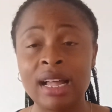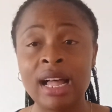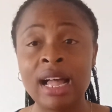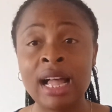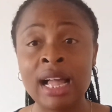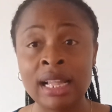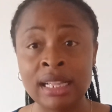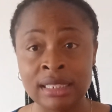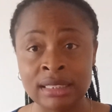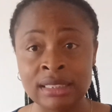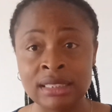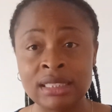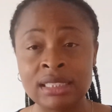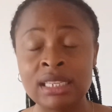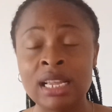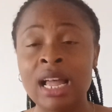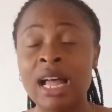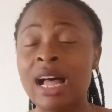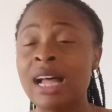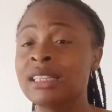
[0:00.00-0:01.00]
aunt
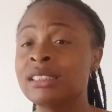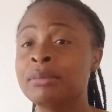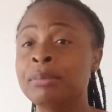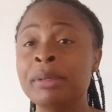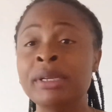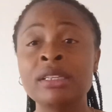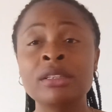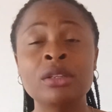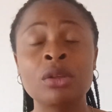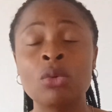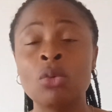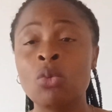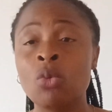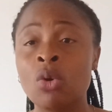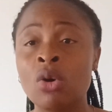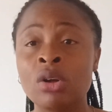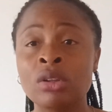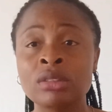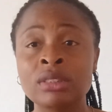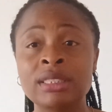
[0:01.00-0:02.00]
has been the
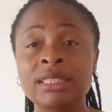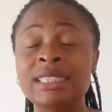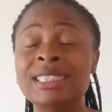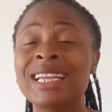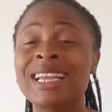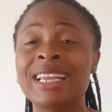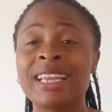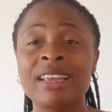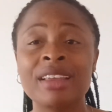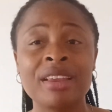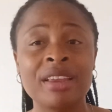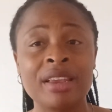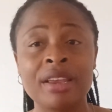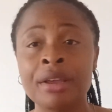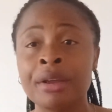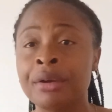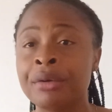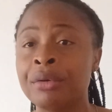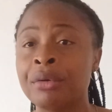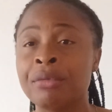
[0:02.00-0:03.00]
one taking
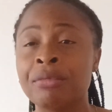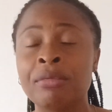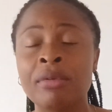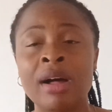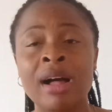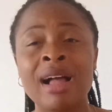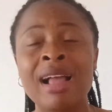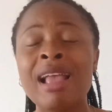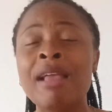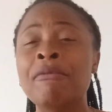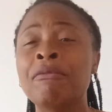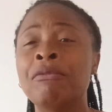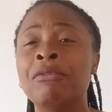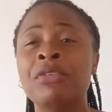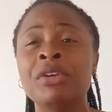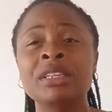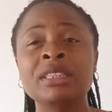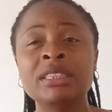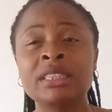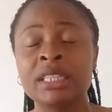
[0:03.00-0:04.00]
care of her,
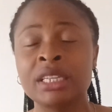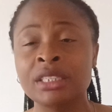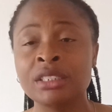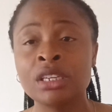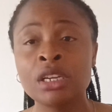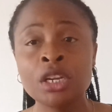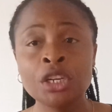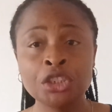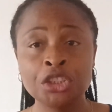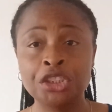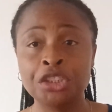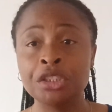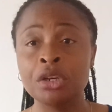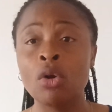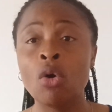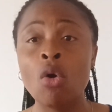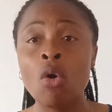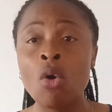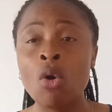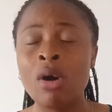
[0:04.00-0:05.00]
everything,
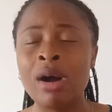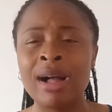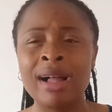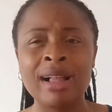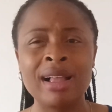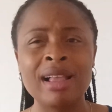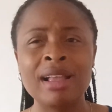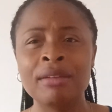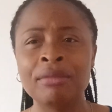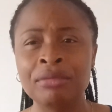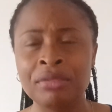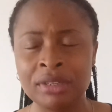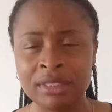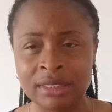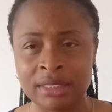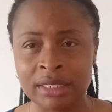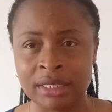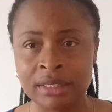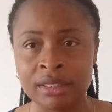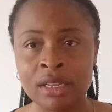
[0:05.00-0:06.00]
she owed her
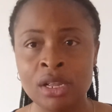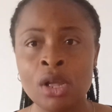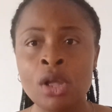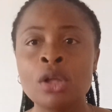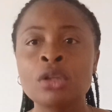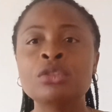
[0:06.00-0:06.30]
everything.